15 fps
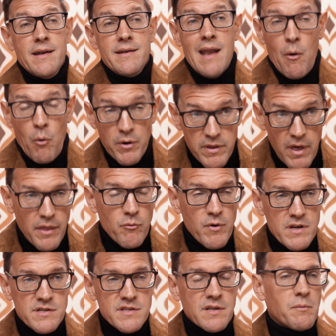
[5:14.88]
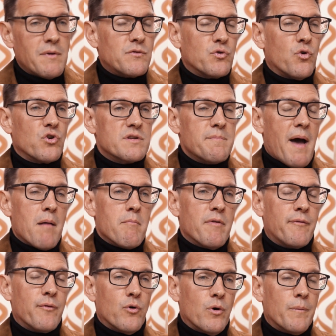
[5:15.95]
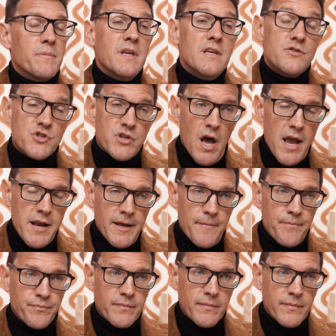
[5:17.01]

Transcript: Now, one of the other regions that we've talked about before is China.